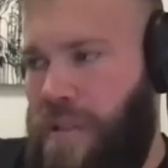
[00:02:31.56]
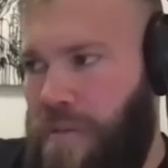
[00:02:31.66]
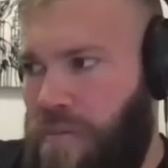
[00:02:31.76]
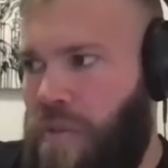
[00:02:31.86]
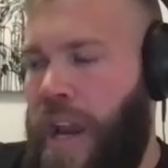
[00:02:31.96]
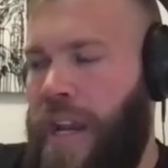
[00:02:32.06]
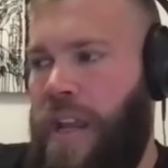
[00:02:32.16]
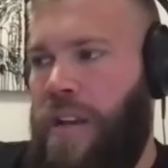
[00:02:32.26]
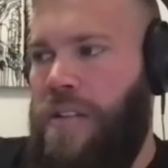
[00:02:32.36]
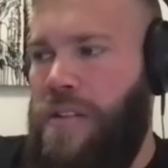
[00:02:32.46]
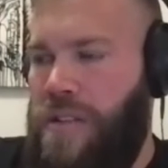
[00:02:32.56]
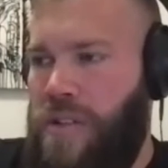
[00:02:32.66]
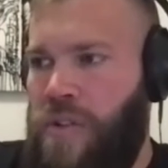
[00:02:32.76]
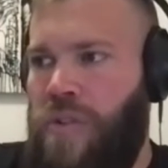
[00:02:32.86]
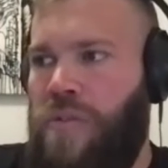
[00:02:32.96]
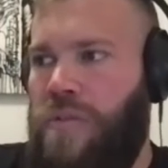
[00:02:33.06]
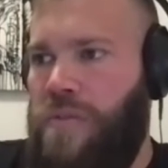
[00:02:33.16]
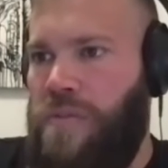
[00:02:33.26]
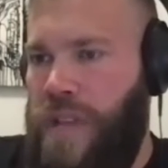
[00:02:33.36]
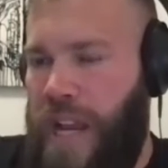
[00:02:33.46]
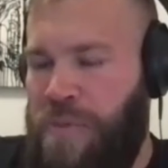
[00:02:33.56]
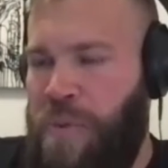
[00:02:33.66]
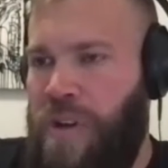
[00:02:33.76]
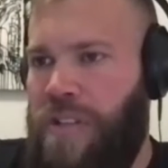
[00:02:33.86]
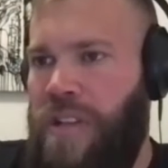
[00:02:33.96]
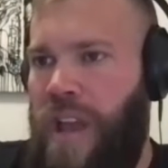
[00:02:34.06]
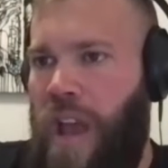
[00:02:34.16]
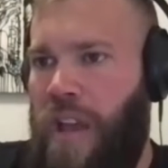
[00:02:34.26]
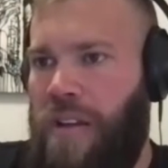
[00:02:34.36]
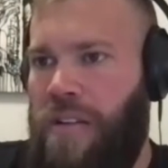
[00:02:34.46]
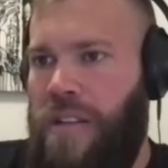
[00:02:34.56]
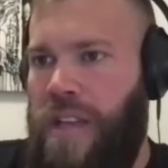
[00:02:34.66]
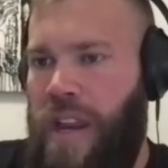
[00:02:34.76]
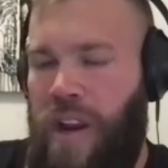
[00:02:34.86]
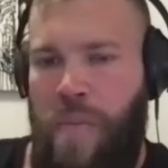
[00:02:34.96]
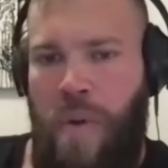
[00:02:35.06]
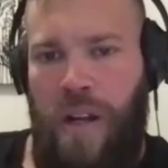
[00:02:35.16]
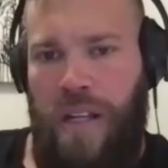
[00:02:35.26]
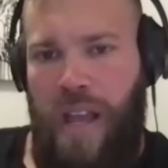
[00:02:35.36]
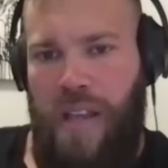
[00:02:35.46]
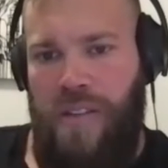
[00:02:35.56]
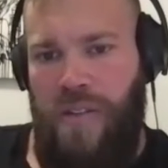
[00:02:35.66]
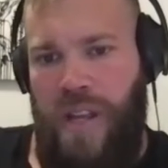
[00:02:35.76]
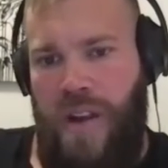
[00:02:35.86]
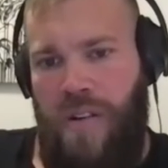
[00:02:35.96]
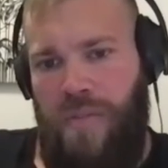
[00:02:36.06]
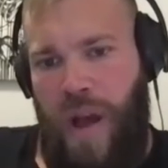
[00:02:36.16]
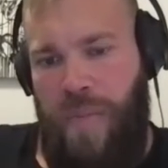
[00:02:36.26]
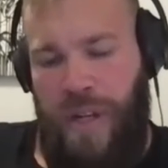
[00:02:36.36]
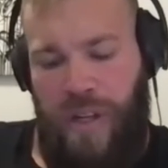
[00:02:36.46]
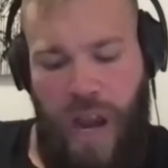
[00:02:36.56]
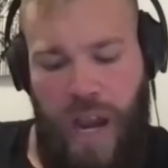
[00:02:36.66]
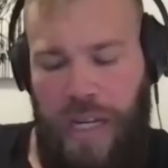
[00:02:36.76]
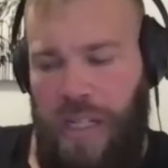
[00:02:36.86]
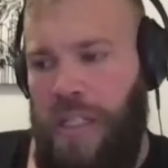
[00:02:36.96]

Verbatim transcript: writing two textbooks and getting our podcast studio up and cranking.